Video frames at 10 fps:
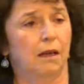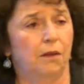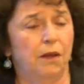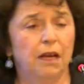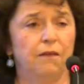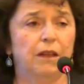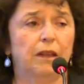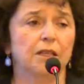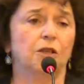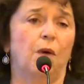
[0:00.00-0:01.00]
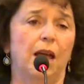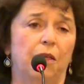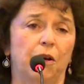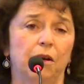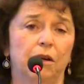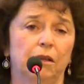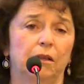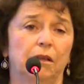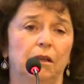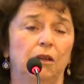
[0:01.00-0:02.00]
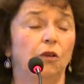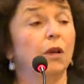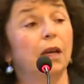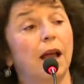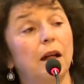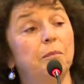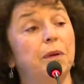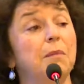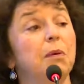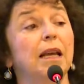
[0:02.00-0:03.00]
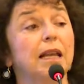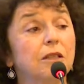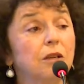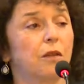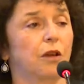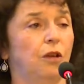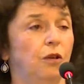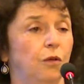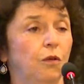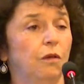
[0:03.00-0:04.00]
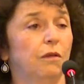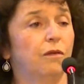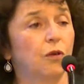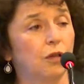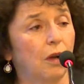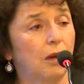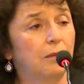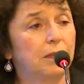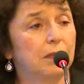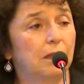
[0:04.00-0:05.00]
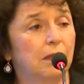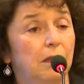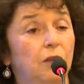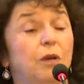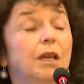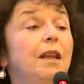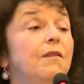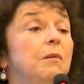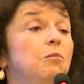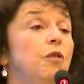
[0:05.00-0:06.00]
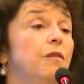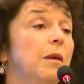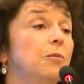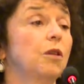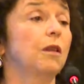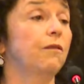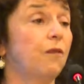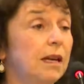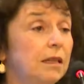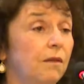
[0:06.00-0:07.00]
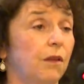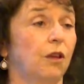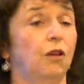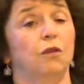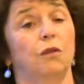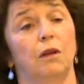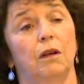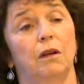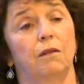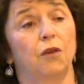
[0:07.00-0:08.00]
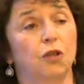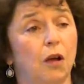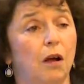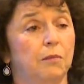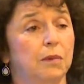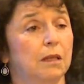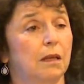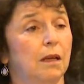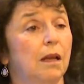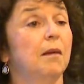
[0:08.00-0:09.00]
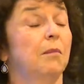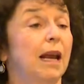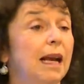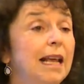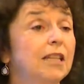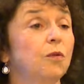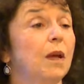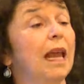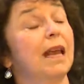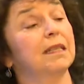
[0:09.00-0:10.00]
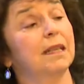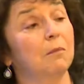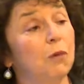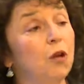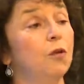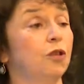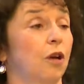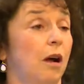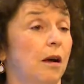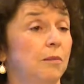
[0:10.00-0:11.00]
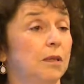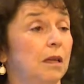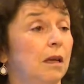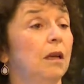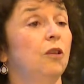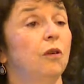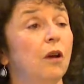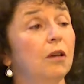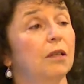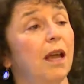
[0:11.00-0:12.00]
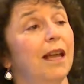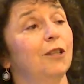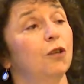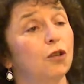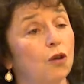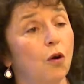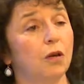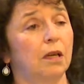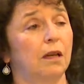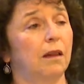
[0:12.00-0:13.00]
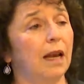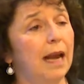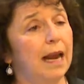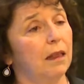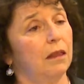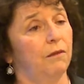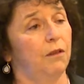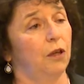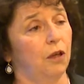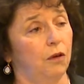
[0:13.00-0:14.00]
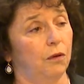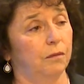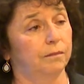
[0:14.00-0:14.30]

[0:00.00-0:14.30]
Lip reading: Think of it this way though, you can help people into the queue for jobs, you can even move them to the front of the queue for jobs. But unless we get some new jobs, you're not going to shorten the length of the queue.